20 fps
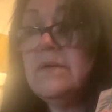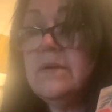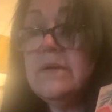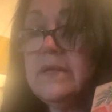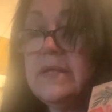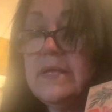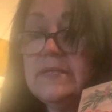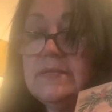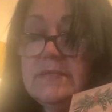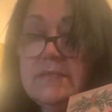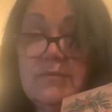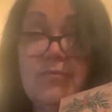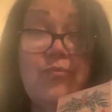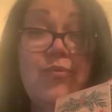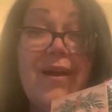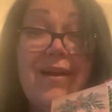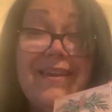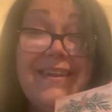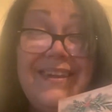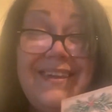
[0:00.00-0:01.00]
That's
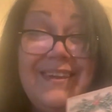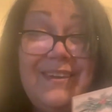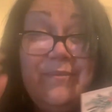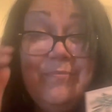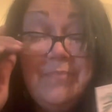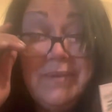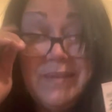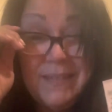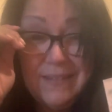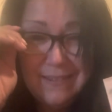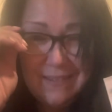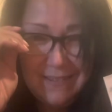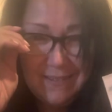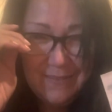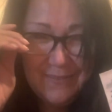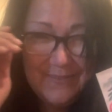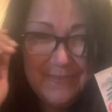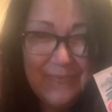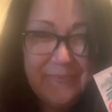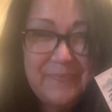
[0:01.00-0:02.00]
Rocky being,
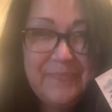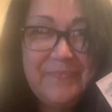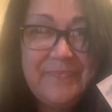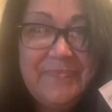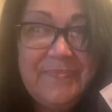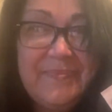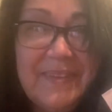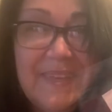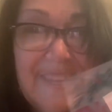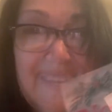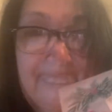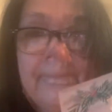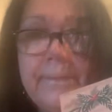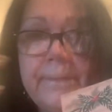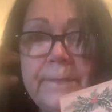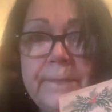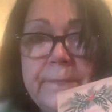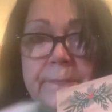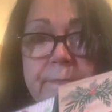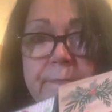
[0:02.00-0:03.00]
getting into,